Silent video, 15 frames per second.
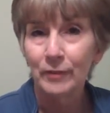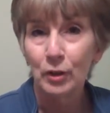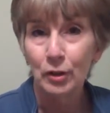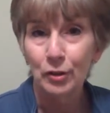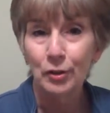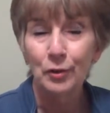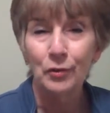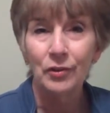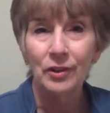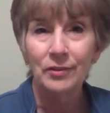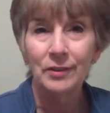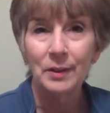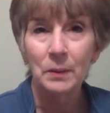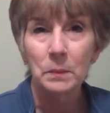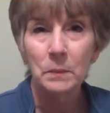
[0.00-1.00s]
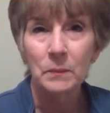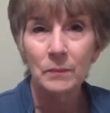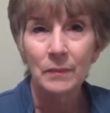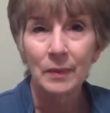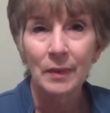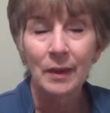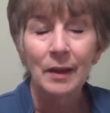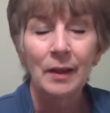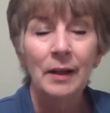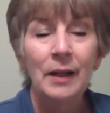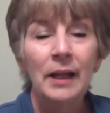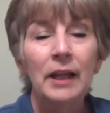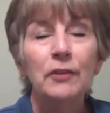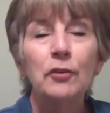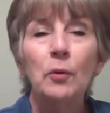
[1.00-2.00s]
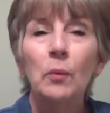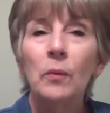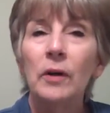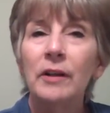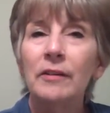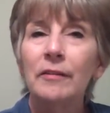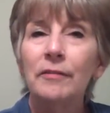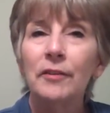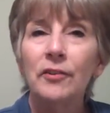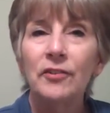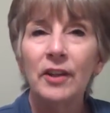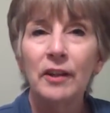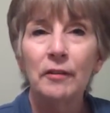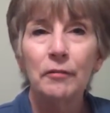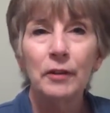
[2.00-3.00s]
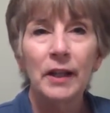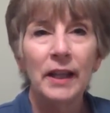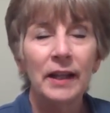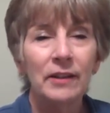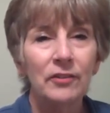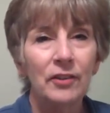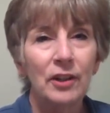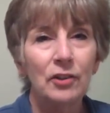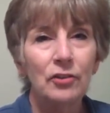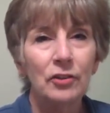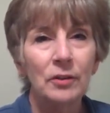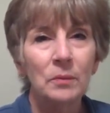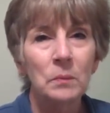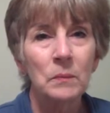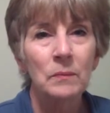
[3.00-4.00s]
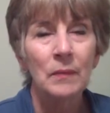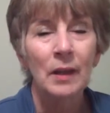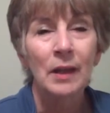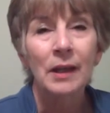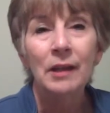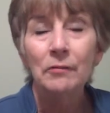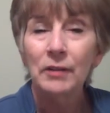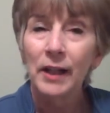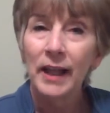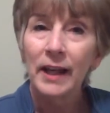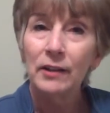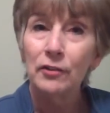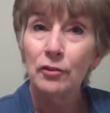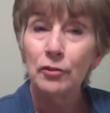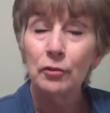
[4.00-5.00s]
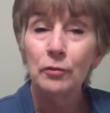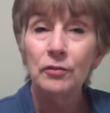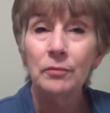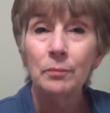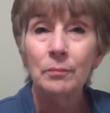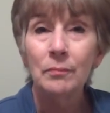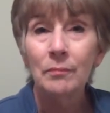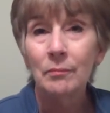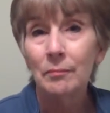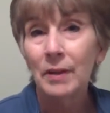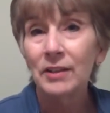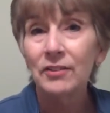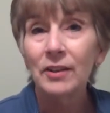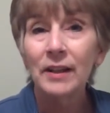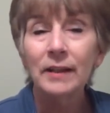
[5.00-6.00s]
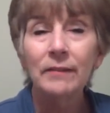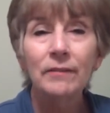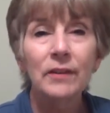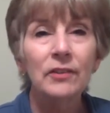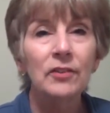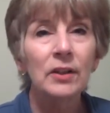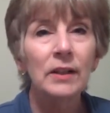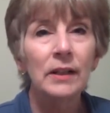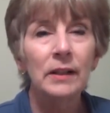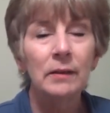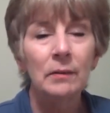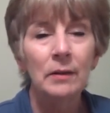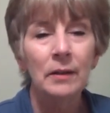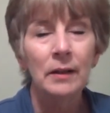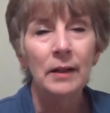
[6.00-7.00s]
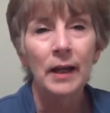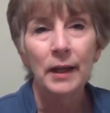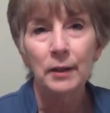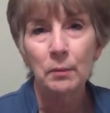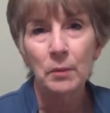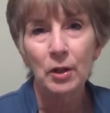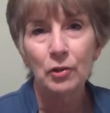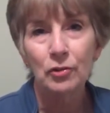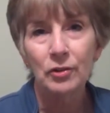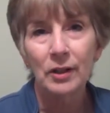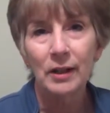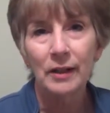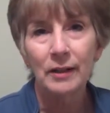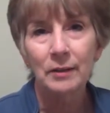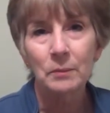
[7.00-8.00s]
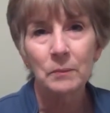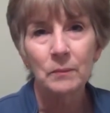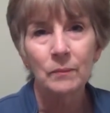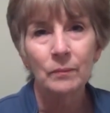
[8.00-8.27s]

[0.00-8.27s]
Good news, isn't it? It's a wonderful state of relaxation. It relaxes you mentally, physically, and emotionally.